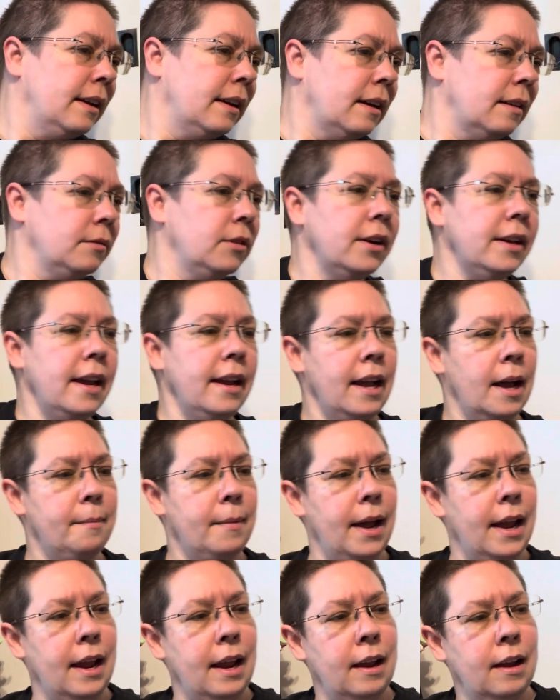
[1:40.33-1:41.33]
looking at
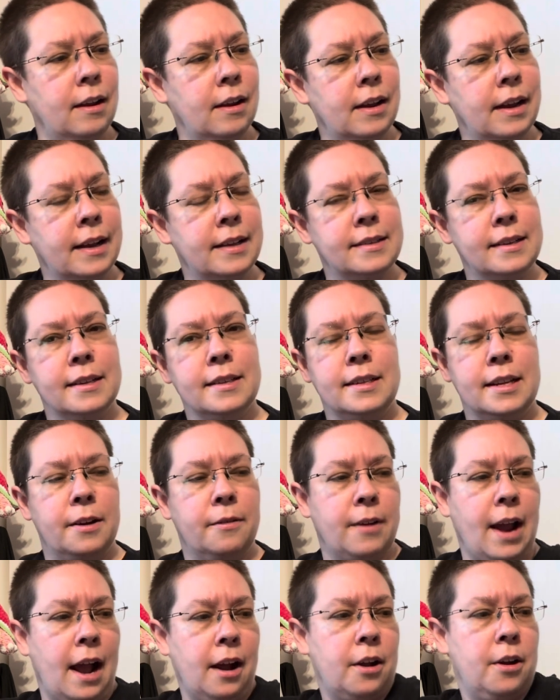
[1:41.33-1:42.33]
my existing
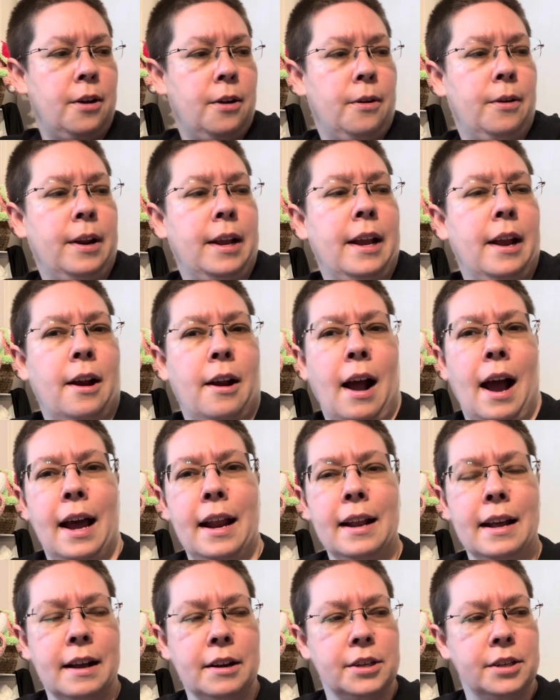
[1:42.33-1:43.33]
raccoon here,
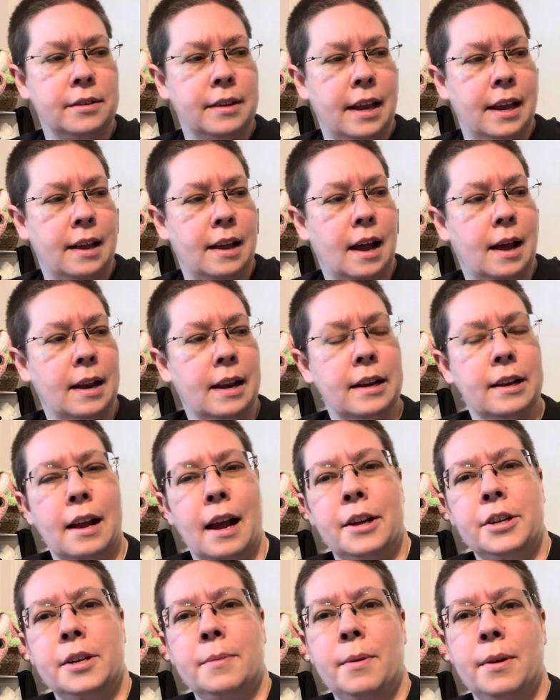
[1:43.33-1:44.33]
I
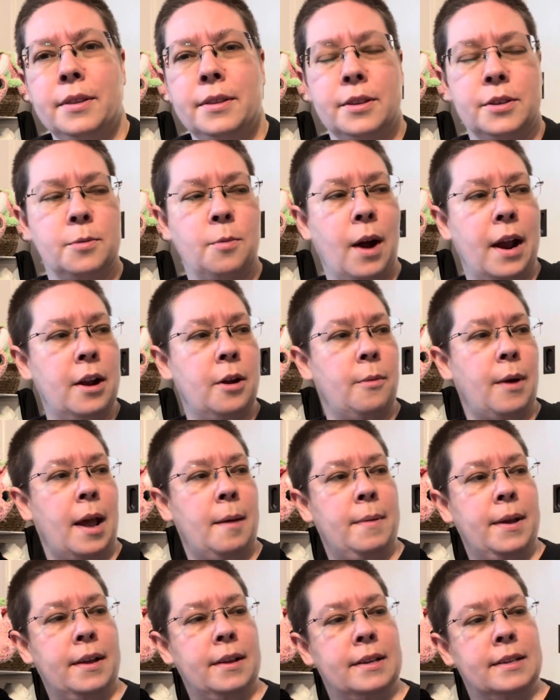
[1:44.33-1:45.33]
should put this white away
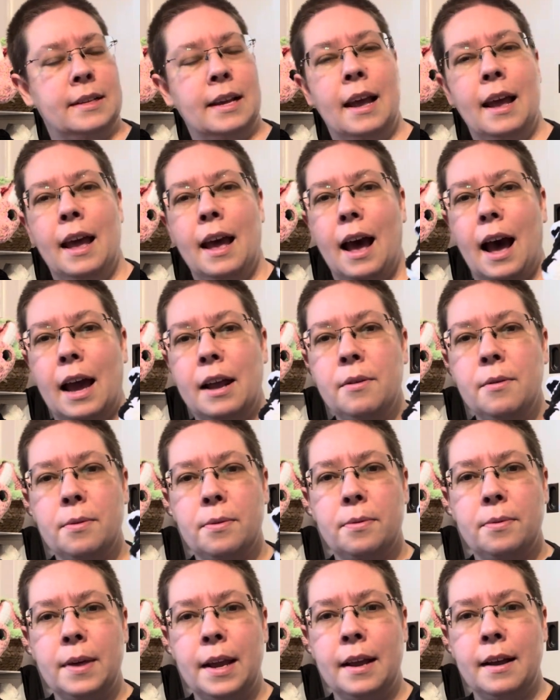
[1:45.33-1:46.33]
because I don't
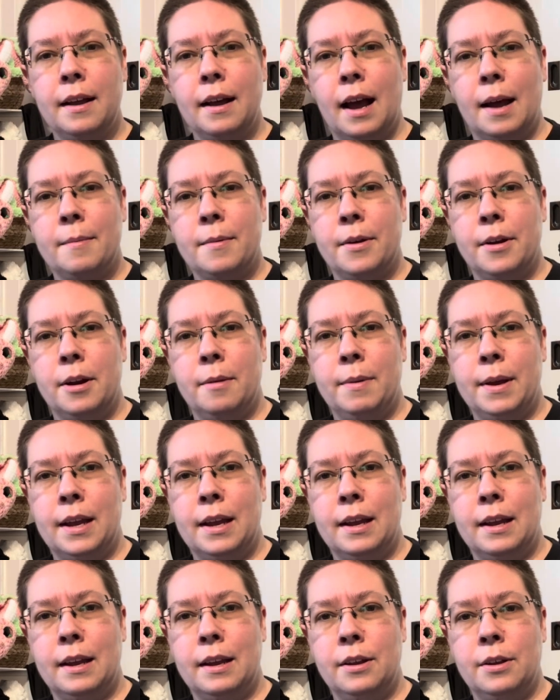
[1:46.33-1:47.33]
think I'm going to
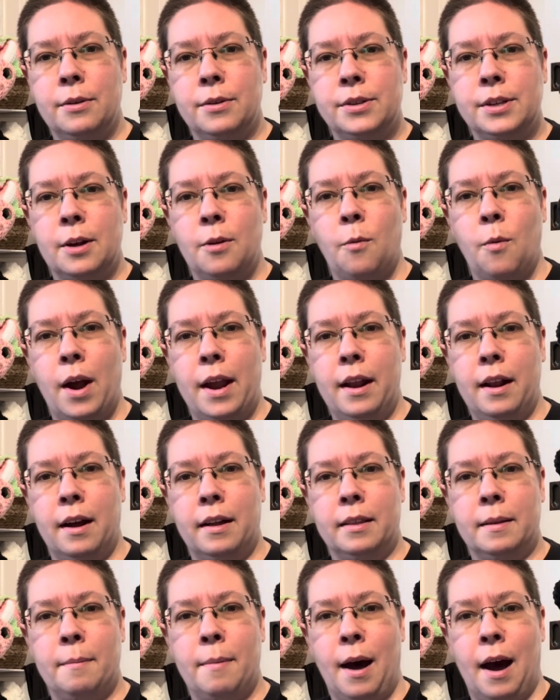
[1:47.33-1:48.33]
be using white on
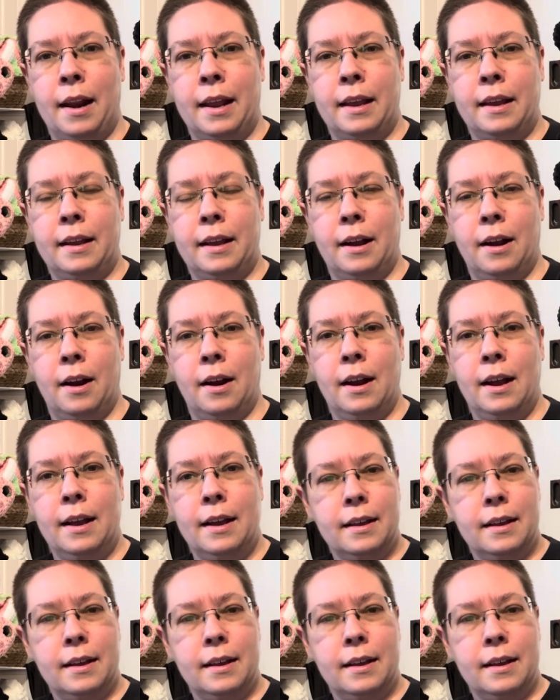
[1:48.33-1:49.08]
the body here.